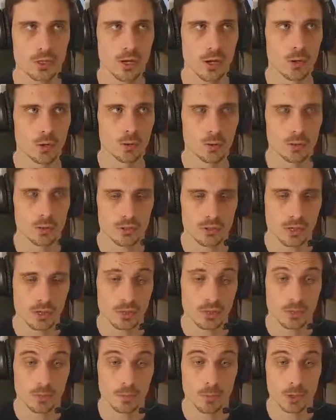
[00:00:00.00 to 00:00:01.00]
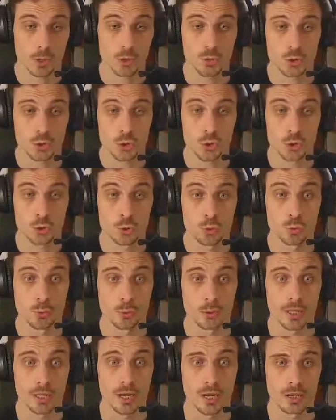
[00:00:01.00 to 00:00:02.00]
now it was like the model was super
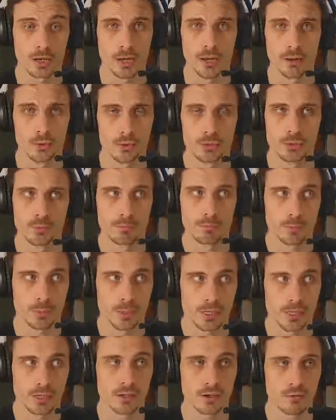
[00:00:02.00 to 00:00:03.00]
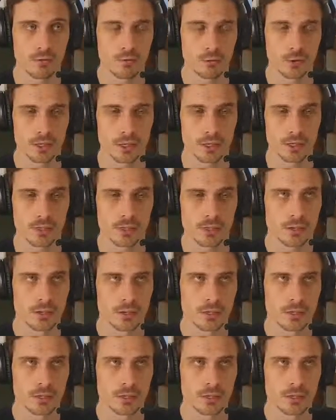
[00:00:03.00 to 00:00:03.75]
dark. I was a bit afraid.